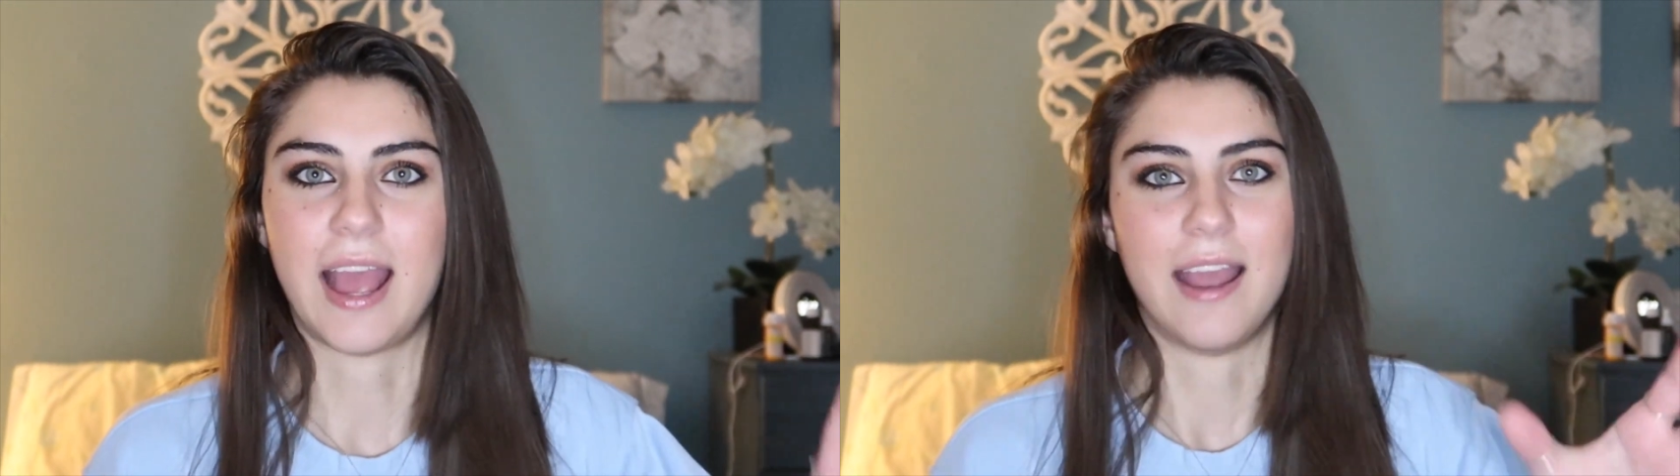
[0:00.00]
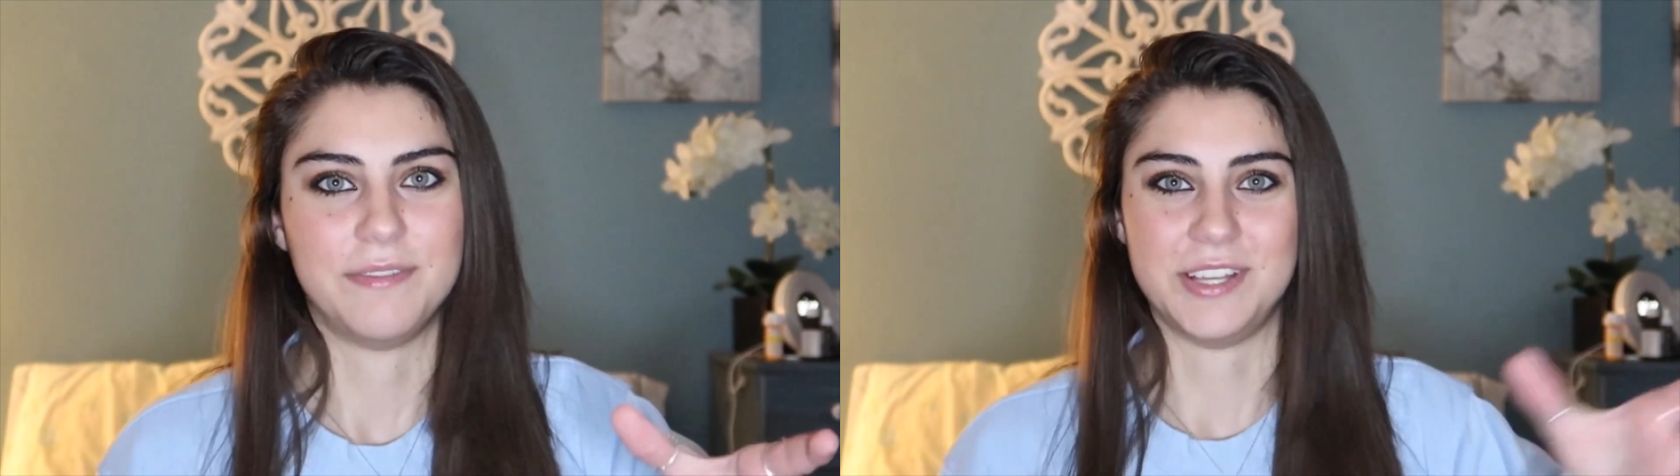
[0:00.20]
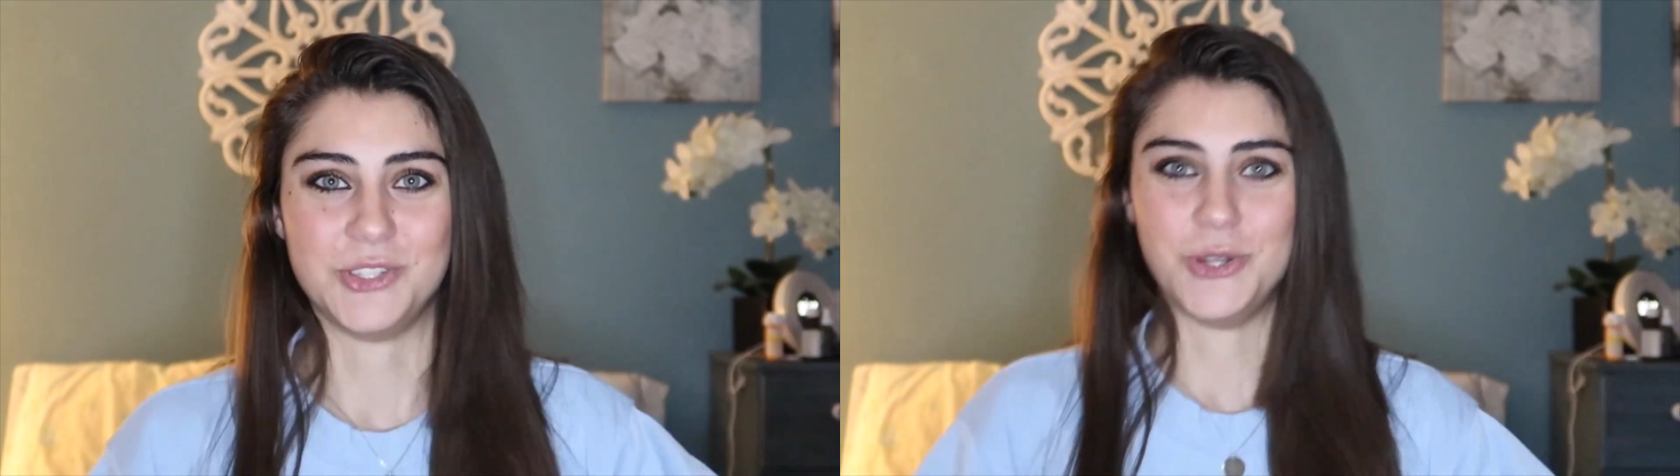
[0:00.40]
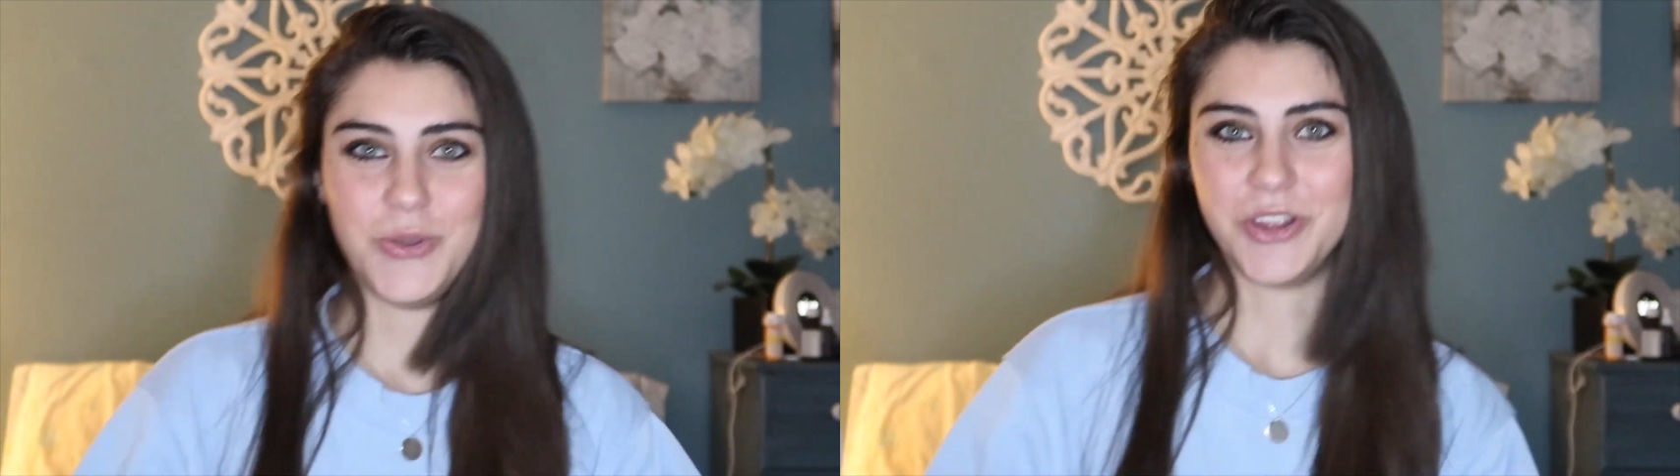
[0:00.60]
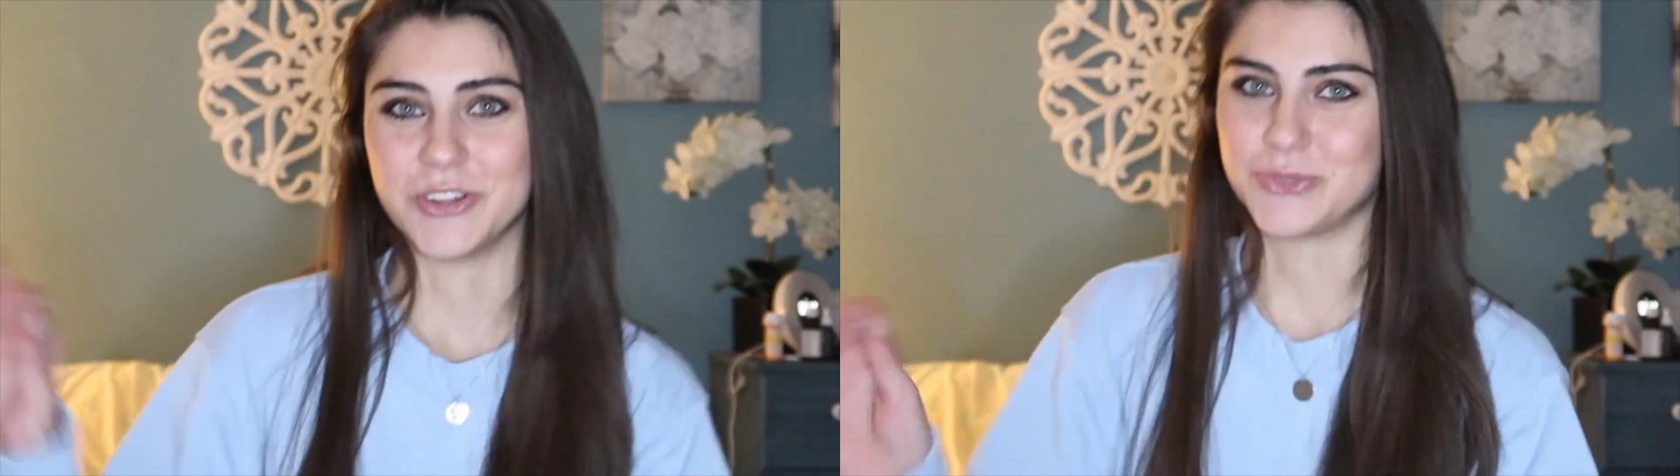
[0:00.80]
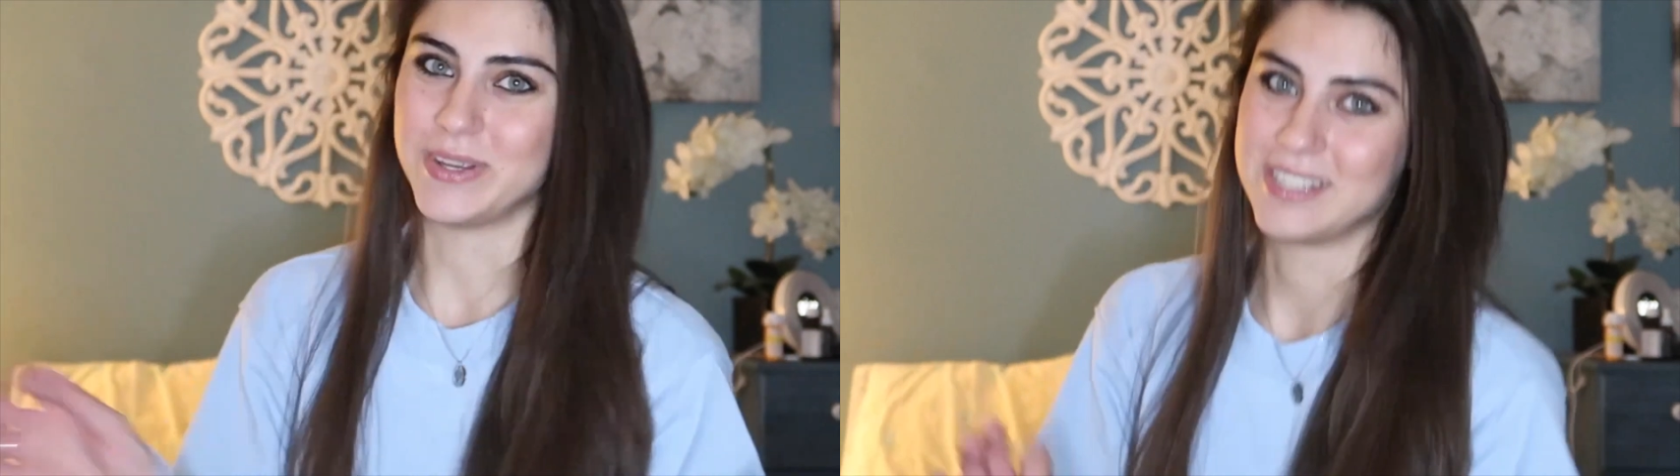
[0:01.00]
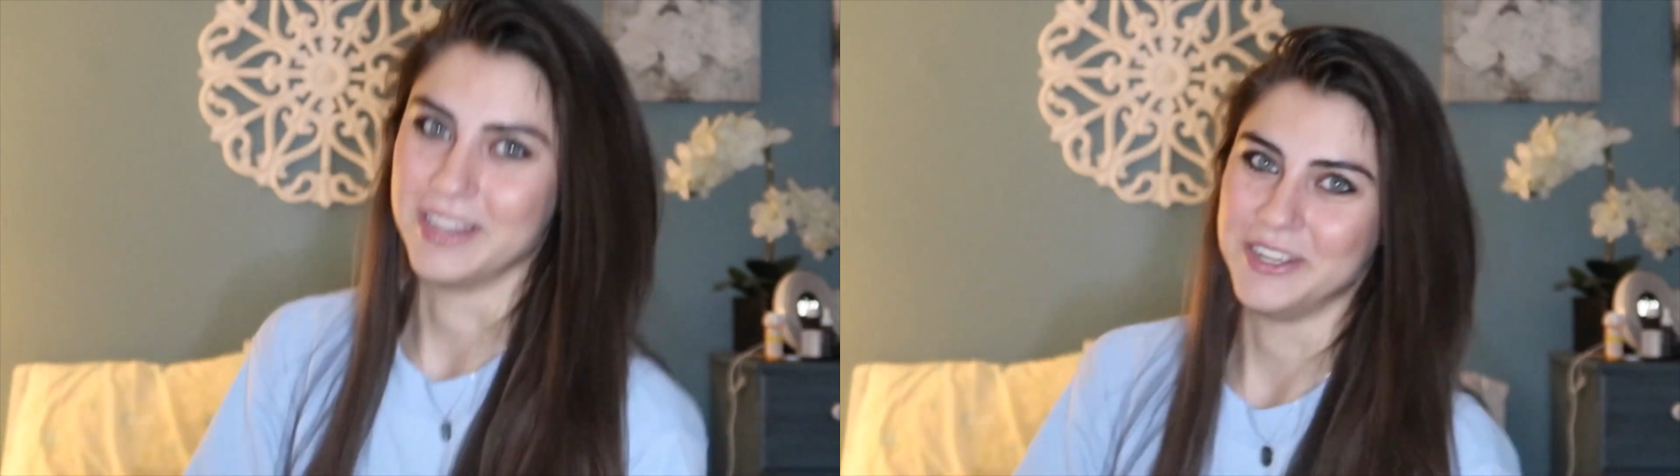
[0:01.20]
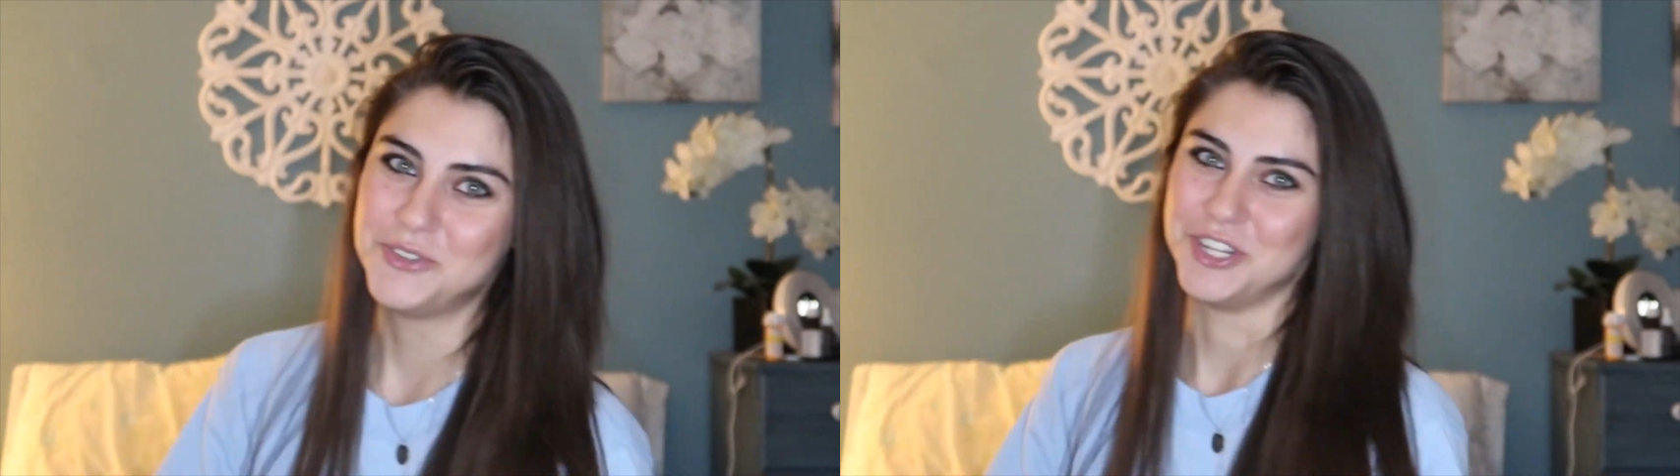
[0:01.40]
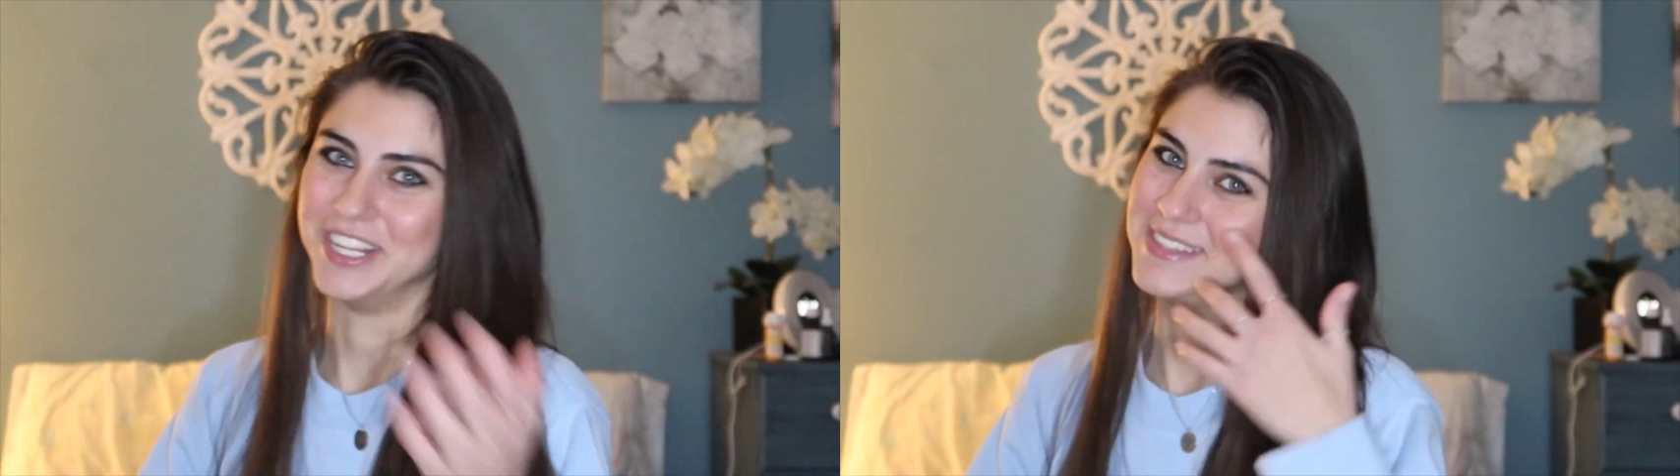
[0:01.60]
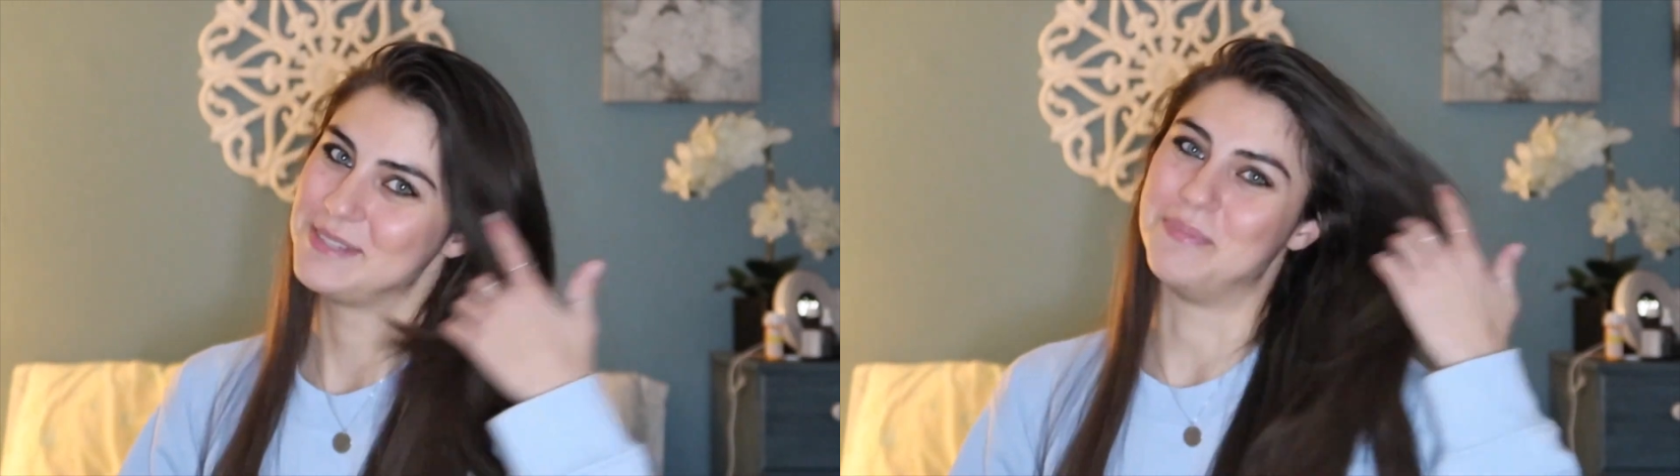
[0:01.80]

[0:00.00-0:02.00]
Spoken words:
have these New Year's resolutions